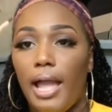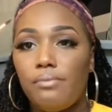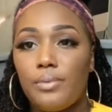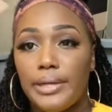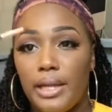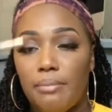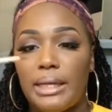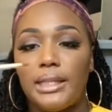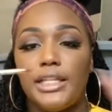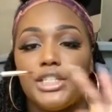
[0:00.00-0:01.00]
I have one
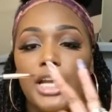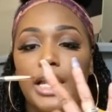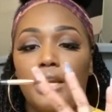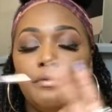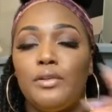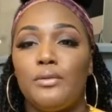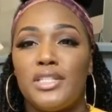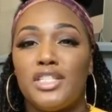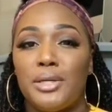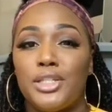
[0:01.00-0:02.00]
in my collection. I never
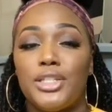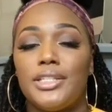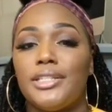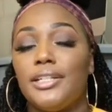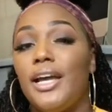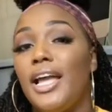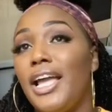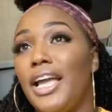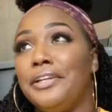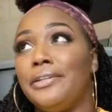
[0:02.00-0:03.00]
used this brush until
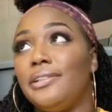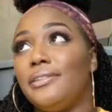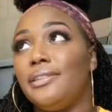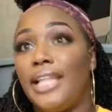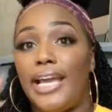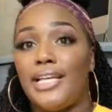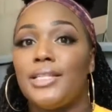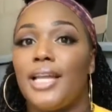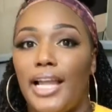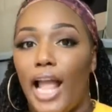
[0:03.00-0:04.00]

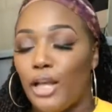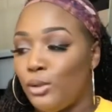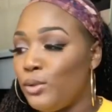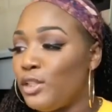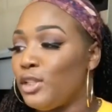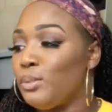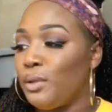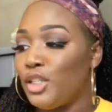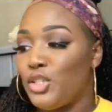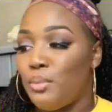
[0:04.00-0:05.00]
last night. I used this
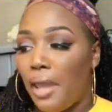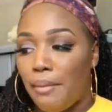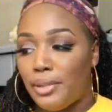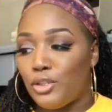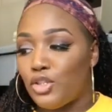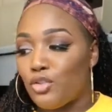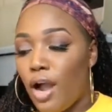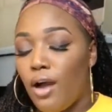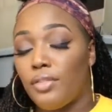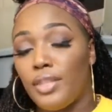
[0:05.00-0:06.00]
brush to be able to
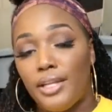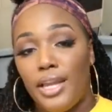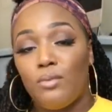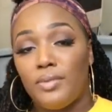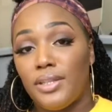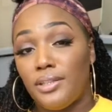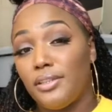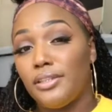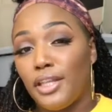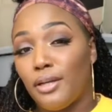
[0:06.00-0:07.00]
draw the
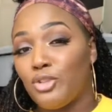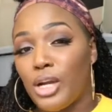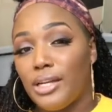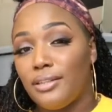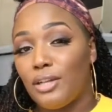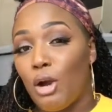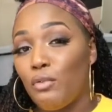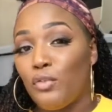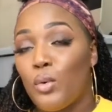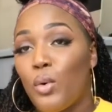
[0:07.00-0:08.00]
look that I'm trying to
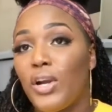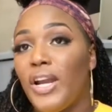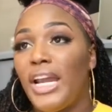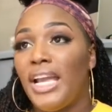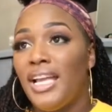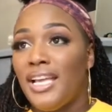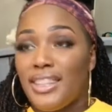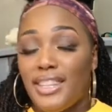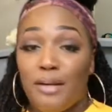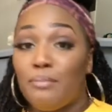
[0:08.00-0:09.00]
go for,
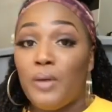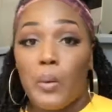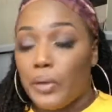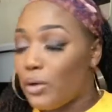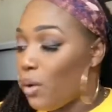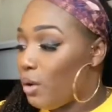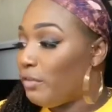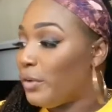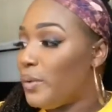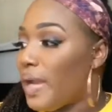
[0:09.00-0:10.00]
that I'm a
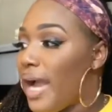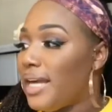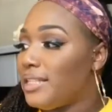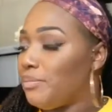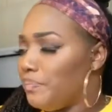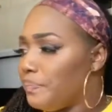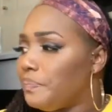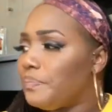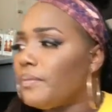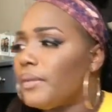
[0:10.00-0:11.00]
record for you guys.
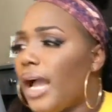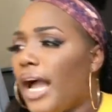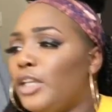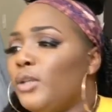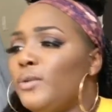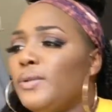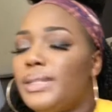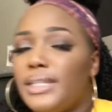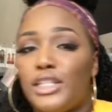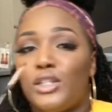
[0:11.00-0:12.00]
I
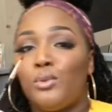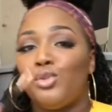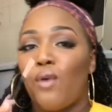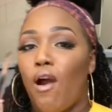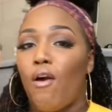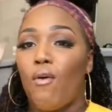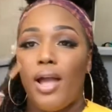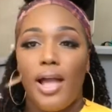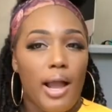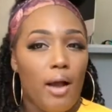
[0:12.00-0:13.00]
use this to
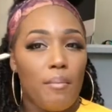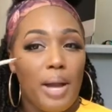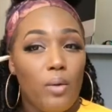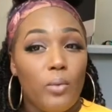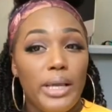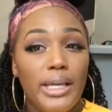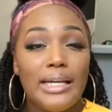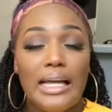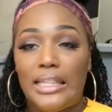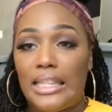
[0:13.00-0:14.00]
draw out my
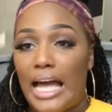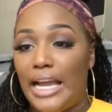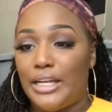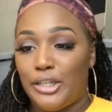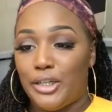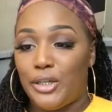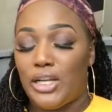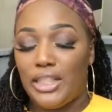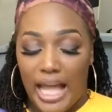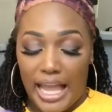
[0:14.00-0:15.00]
wing liner.
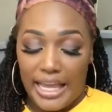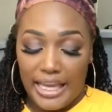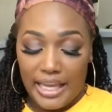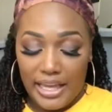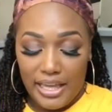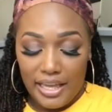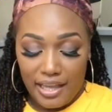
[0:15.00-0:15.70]
Like,